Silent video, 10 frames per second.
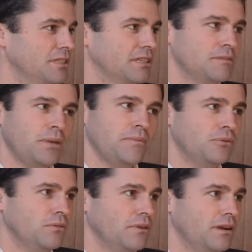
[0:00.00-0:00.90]
is because
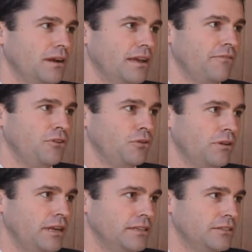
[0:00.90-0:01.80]
people, if you
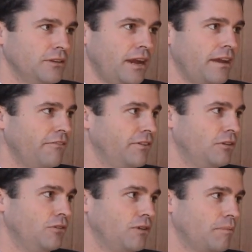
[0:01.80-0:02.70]
are into
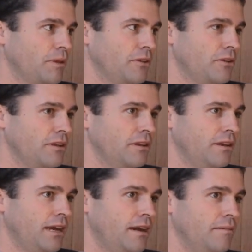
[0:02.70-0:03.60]
AFL or rugby union,
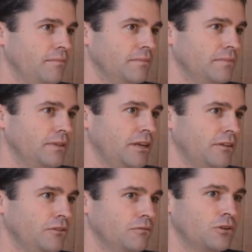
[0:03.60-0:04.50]

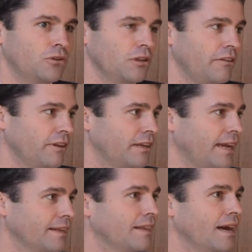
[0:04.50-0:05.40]
you'll crawl over
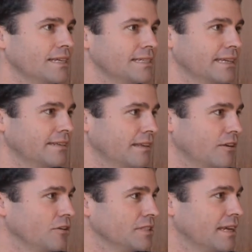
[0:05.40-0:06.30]
cut glass to get to the
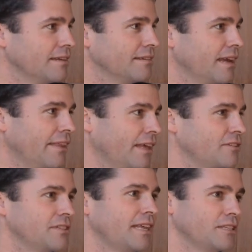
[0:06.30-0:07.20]
content, and
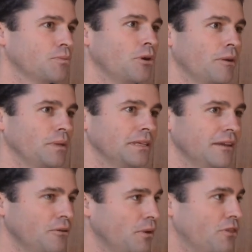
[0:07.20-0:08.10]
that's why we
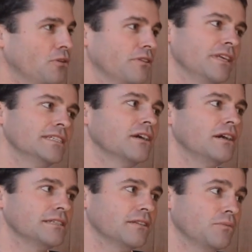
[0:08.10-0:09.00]
thought these
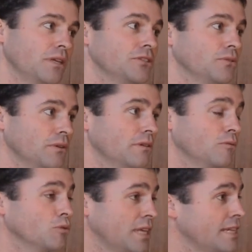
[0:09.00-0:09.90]
guys are the ones who
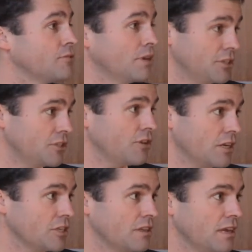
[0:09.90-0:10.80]
will test
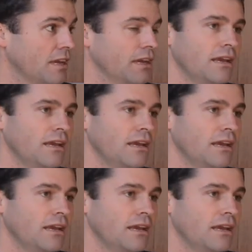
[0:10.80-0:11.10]
registration there.